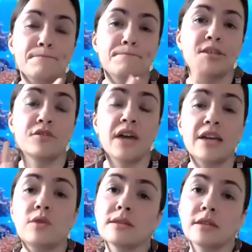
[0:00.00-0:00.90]
so that
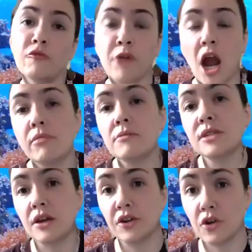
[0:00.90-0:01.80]
you can solve problems
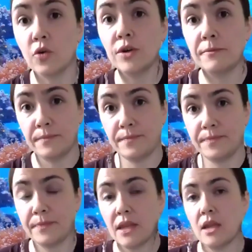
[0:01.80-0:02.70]
on your own.
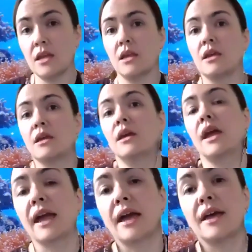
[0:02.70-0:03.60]

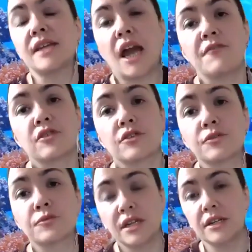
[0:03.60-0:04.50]
And after
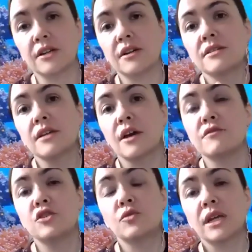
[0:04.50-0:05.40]
three years
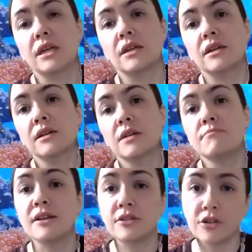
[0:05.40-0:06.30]
of doing
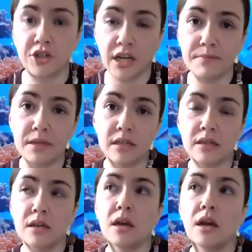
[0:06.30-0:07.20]
mentorships,
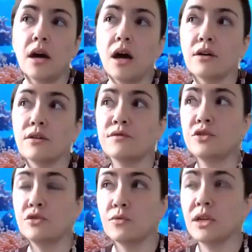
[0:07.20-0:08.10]
of
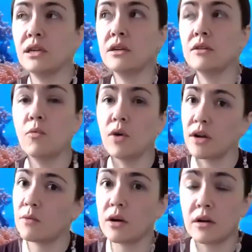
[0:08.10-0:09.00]
doing one
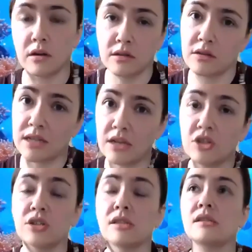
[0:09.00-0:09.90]
on one
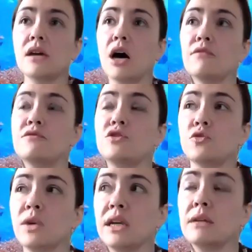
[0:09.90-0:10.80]
consultations, of
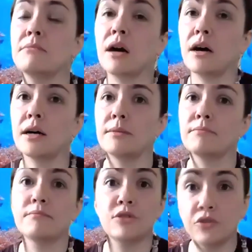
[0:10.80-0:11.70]
doing
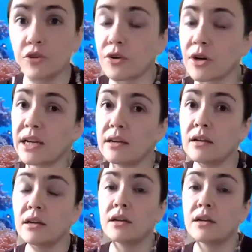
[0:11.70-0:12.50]
um, tutoring,